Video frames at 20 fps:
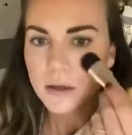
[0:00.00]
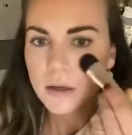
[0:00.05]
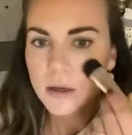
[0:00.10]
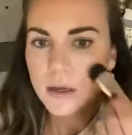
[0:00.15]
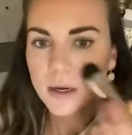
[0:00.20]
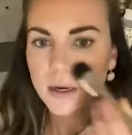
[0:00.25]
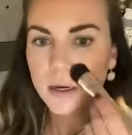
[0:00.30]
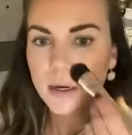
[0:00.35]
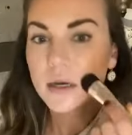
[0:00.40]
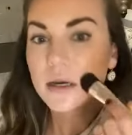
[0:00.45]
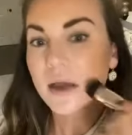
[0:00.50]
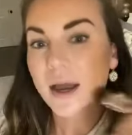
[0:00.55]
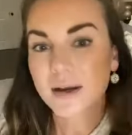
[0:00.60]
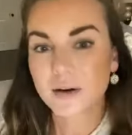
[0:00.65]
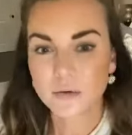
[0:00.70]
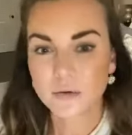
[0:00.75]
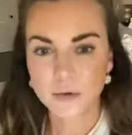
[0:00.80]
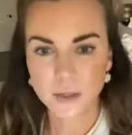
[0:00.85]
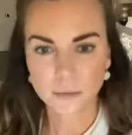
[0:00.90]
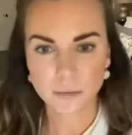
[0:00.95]
And I
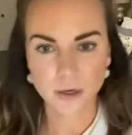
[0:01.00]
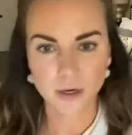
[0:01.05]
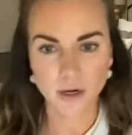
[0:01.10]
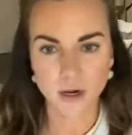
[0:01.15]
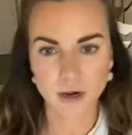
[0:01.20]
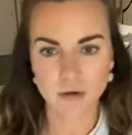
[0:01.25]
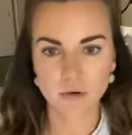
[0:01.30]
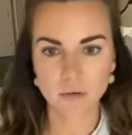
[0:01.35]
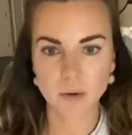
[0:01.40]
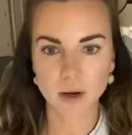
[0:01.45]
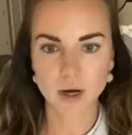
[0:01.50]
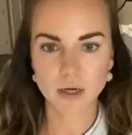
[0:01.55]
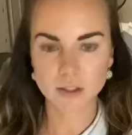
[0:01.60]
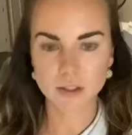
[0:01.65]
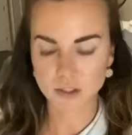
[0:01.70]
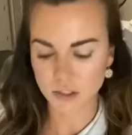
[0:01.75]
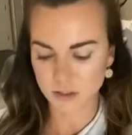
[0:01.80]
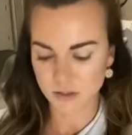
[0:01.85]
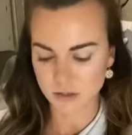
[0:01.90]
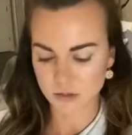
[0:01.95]
don't really put it everywhere, I
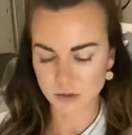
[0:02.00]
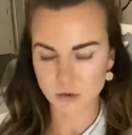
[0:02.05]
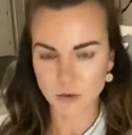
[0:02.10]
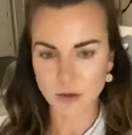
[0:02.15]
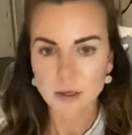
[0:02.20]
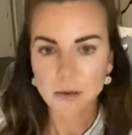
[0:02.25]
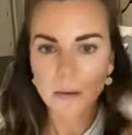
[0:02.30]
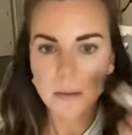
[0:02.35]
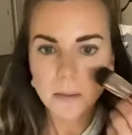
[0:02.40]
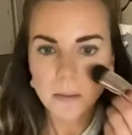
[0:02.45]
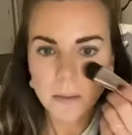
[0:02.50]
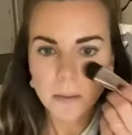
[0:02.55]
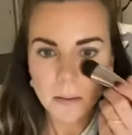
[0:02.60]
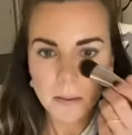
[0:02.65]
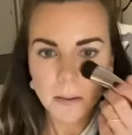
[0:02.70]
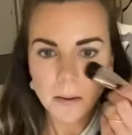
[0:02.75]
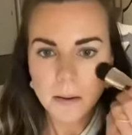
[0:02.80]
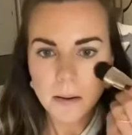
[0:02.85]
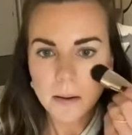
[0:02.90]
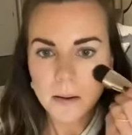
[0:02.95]
just do it
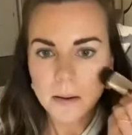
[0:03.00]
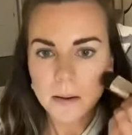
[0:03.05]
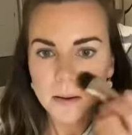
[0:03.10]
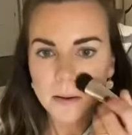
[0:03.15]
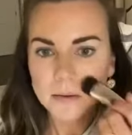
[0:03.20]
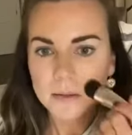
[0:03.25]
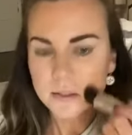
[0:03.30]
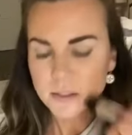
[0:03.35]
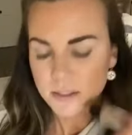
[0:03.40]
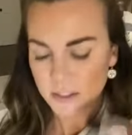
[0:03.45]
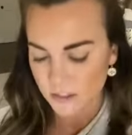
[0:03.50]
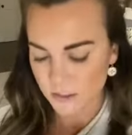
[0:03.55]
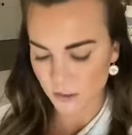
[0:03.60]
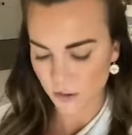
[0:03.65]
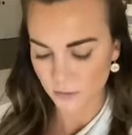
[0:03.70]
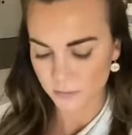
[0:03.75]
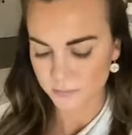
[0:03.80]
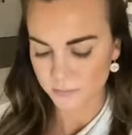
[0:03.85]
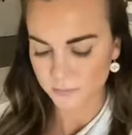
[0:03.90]
in the T-zone.